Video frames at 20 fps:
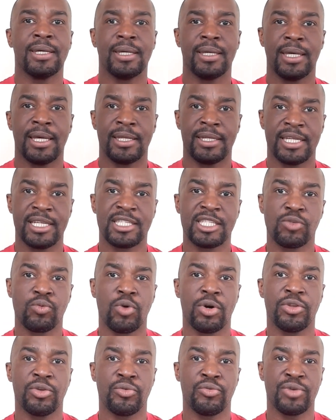And this is
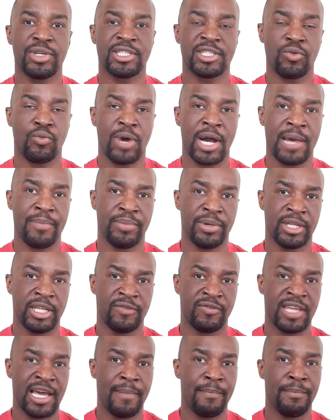one of the reasons why I
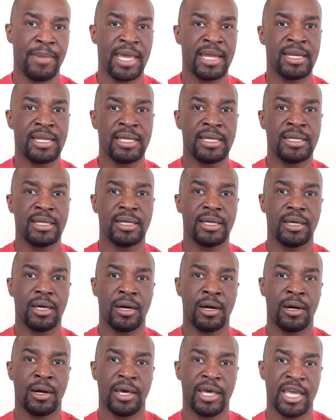believe that many
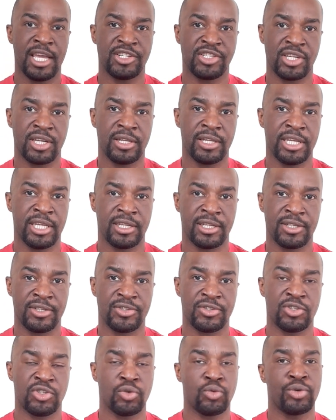Asian
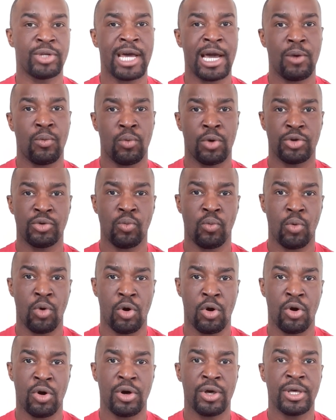leaders do not want
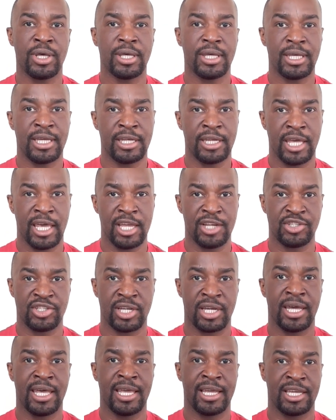war in
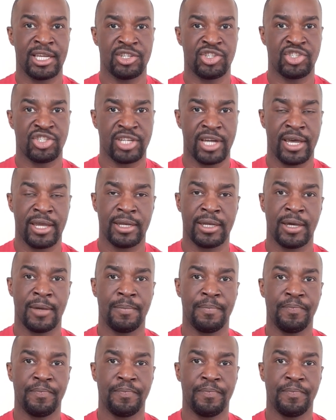Asia against China.